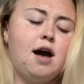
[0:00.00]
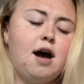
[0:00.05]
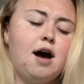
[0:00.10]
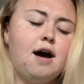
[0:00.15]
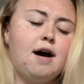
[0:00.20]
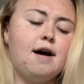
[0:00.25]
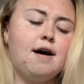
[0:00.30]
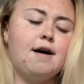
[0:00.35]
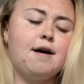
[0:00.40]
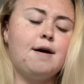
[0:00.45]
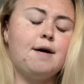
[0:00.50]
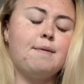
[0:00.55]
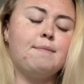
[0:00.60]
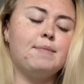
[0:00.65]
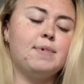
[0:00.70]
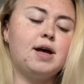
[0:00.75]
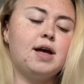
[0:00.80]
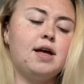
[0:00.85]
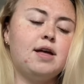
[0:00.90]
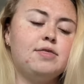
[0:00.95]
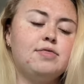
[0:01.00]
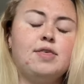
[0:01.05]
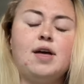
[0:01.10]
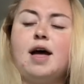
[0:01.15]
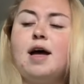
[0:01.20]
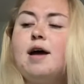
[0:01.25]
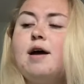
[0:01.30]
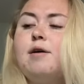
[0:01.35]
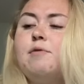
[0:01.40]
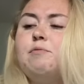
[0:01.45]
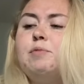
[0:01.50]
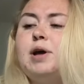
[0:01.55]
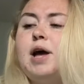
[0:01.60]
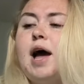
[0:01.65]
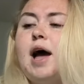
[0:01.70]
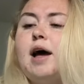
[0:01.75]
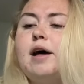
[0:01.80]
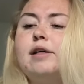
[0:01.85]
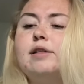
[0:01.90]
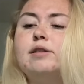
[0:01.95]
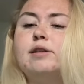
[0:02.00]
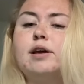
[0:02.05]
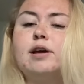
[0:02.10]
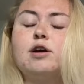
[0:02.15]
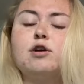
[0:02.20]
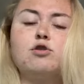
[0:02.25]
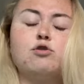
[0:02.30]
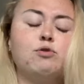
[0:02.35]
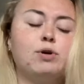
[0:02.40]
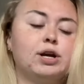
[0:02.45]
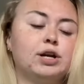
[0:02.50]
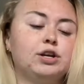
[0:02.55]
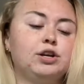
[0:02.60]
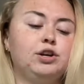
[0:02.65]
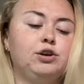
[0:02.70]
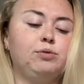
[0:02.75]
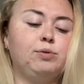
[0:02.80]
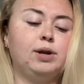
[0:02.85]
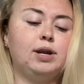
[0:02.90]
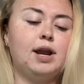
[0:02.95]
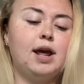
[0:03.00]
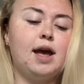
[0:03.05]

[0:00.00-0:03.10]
Um, and then we had like a quick Q&A